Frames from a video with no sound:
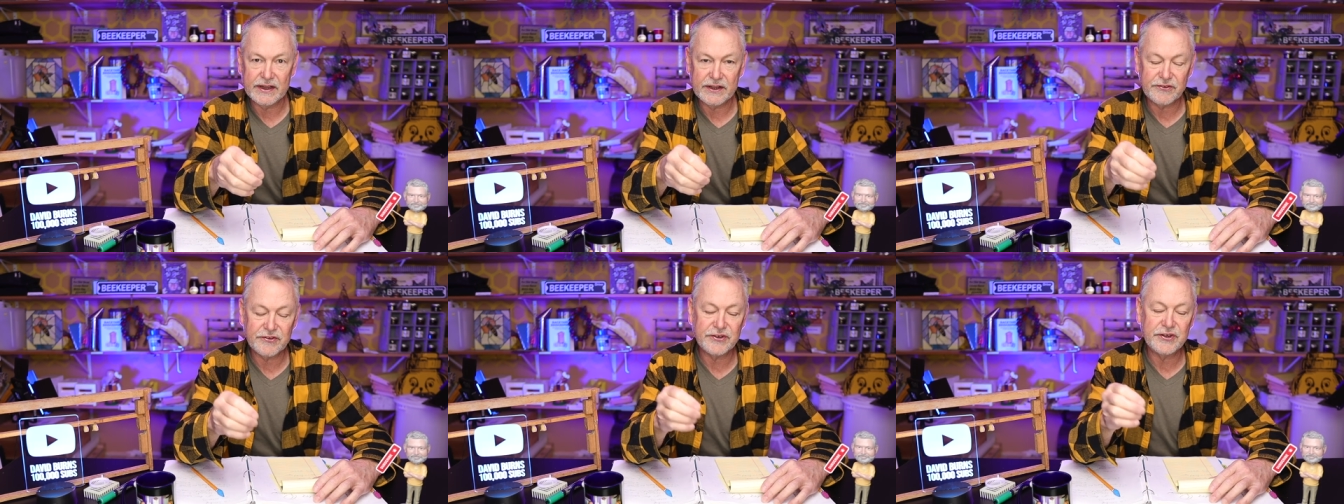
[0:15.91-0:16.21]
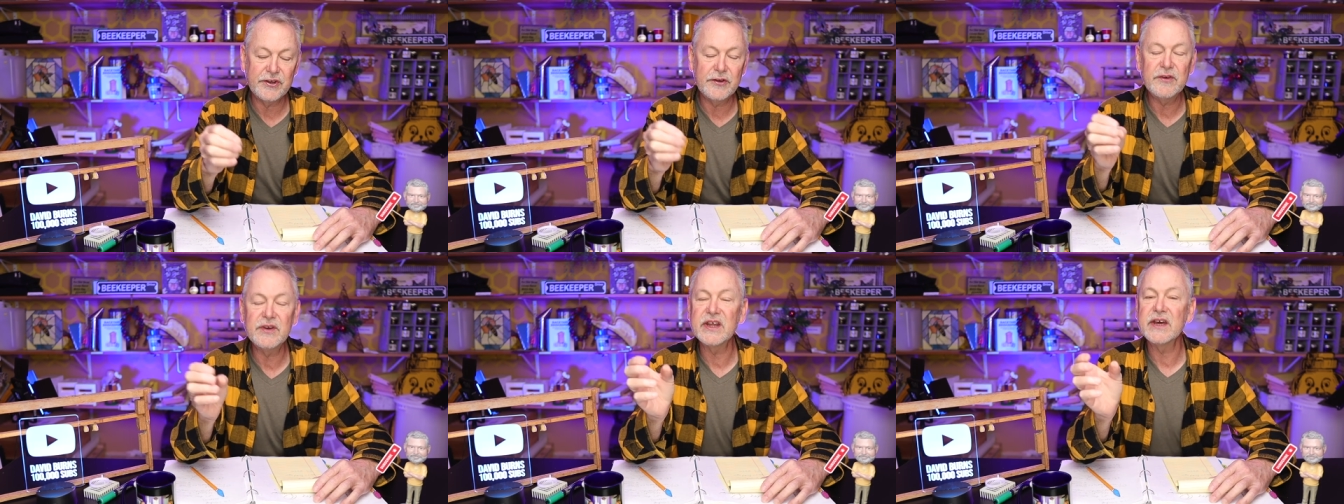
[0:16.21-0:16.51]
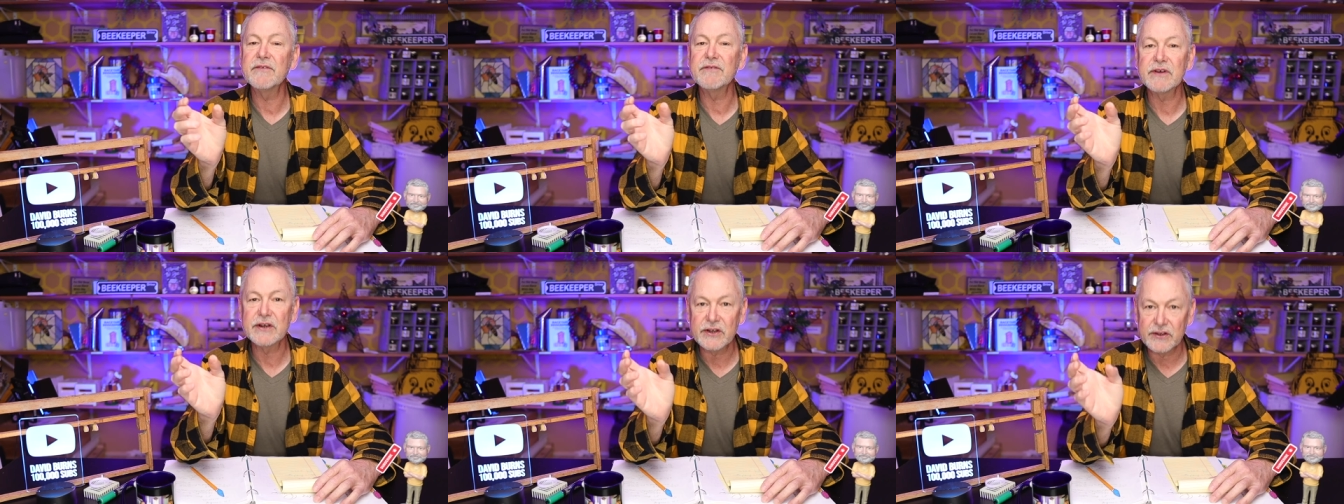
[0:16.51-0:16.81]
It's too
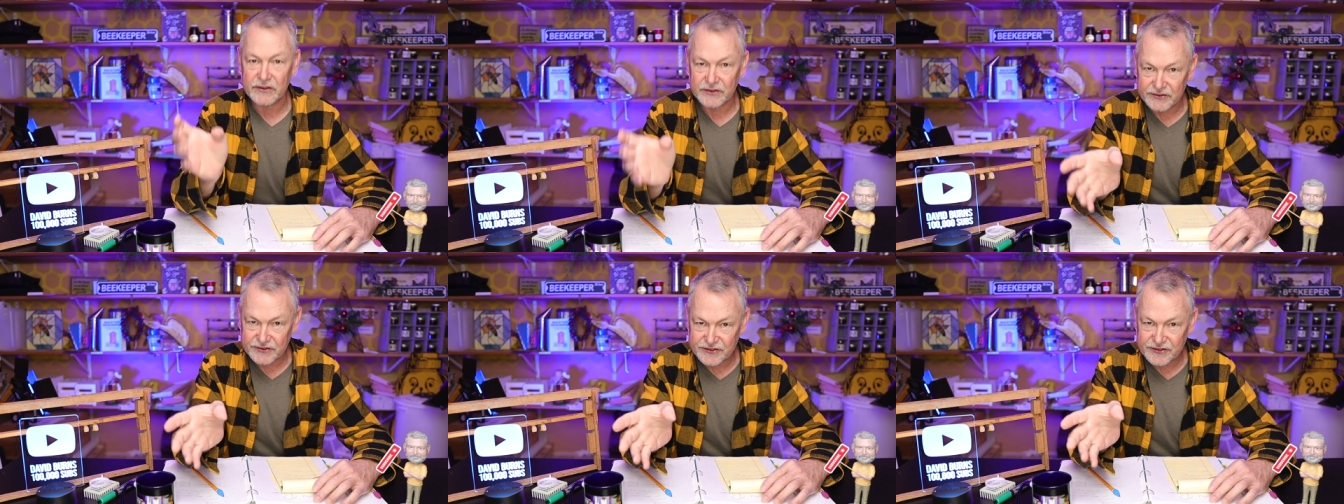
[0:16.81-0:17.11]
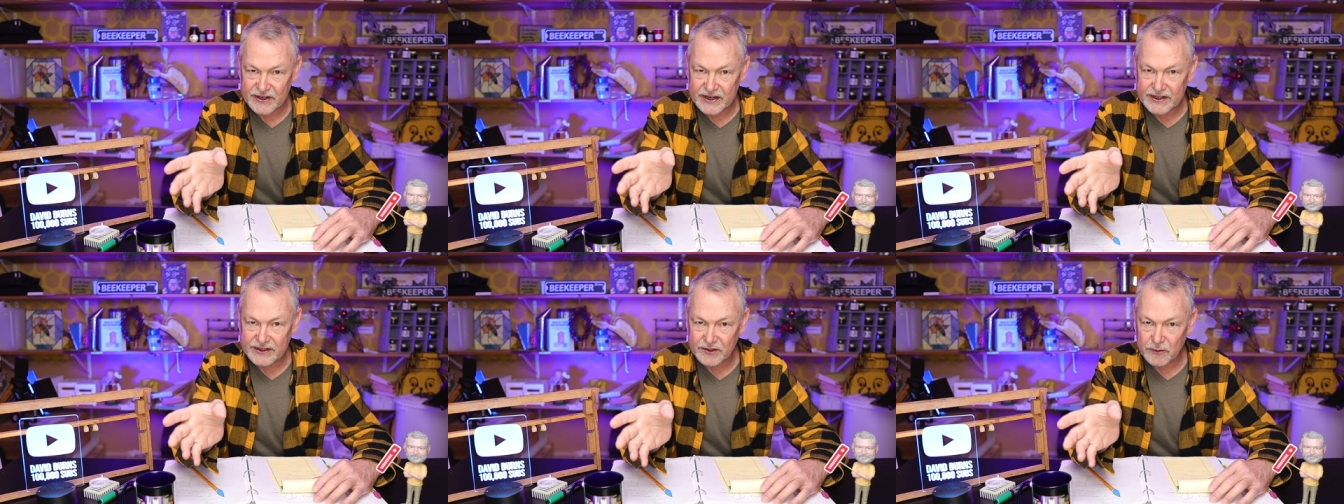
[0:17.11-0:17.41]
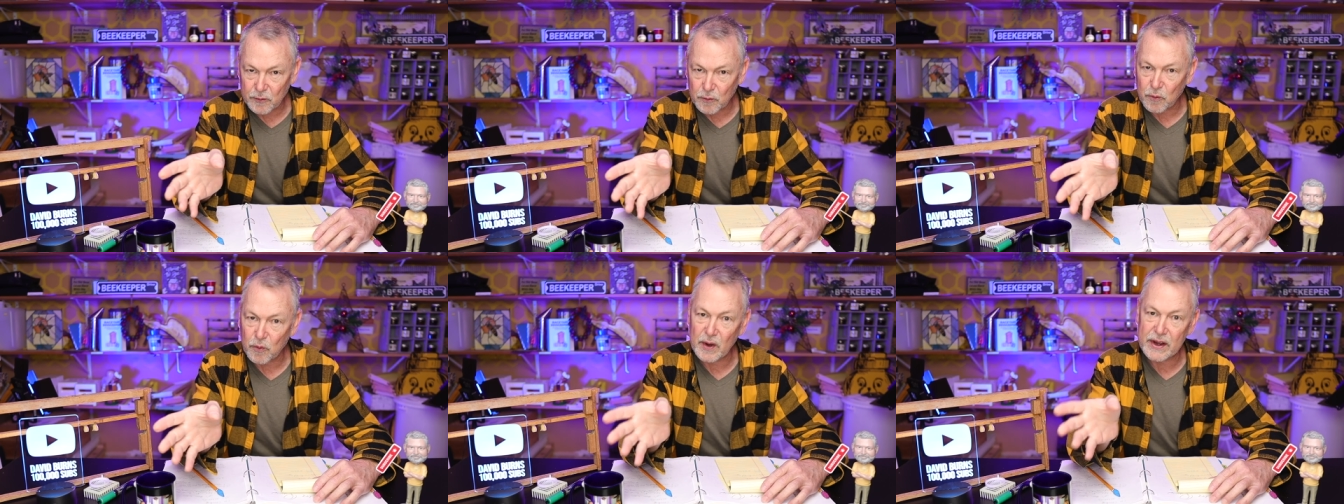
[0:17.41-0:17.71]
difficult trying
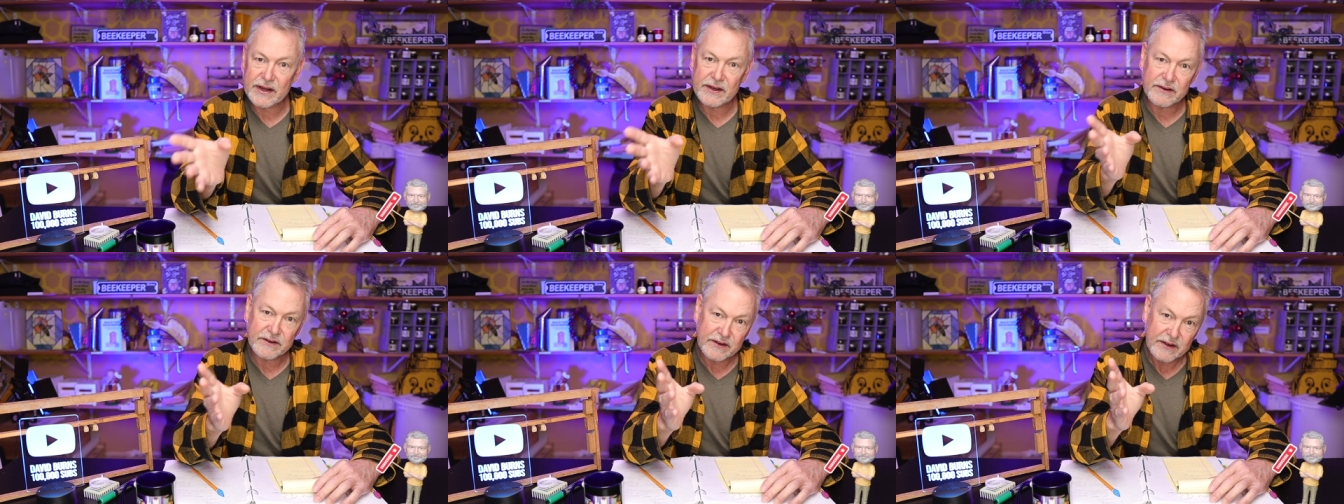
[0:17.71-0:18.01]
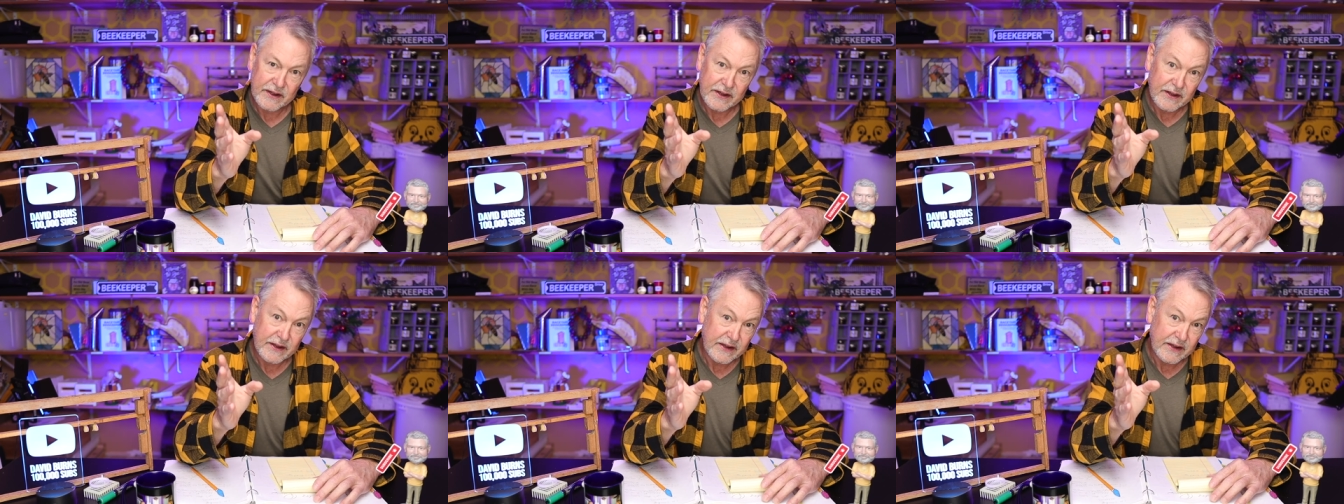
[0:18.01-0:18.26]
to wait